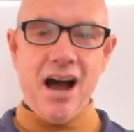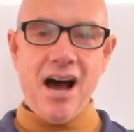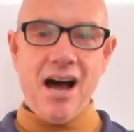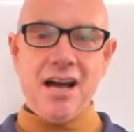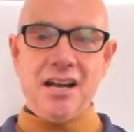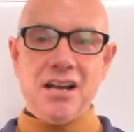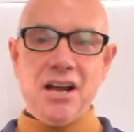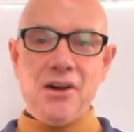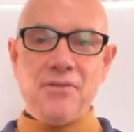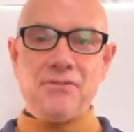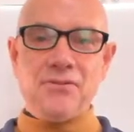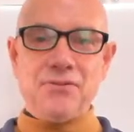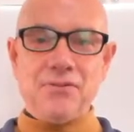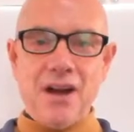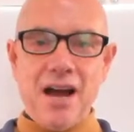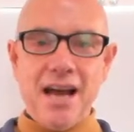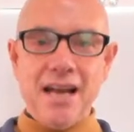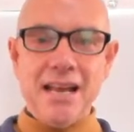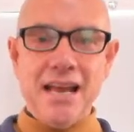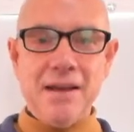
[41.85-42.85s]
on a
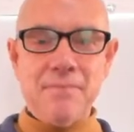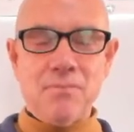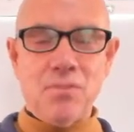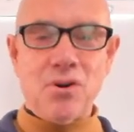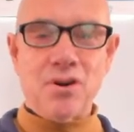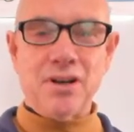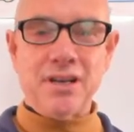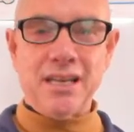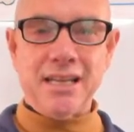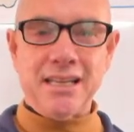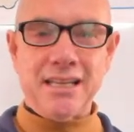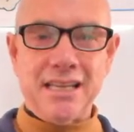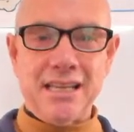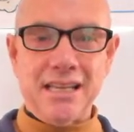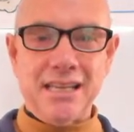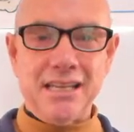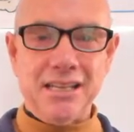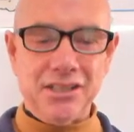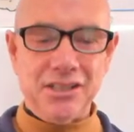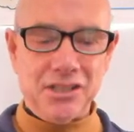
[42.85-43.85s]
Friday morning
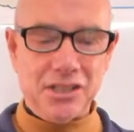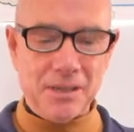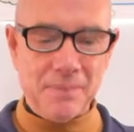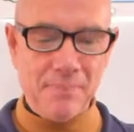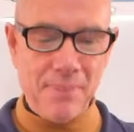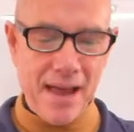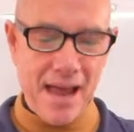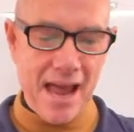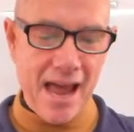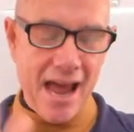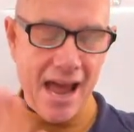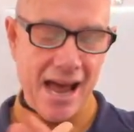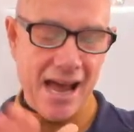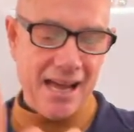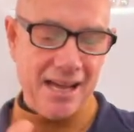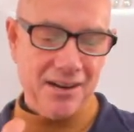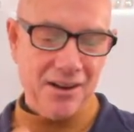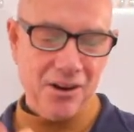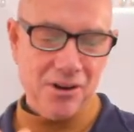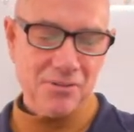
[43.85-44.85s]
in
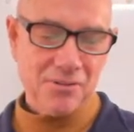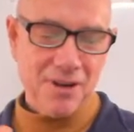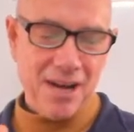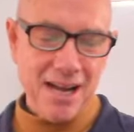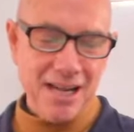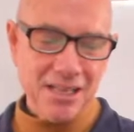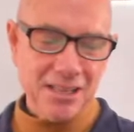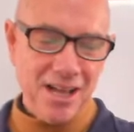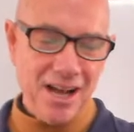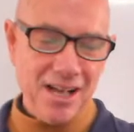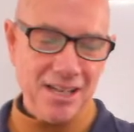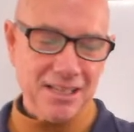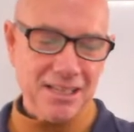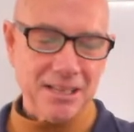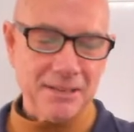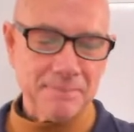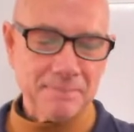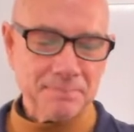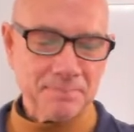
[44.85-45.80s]
Japan. All right, Lolly.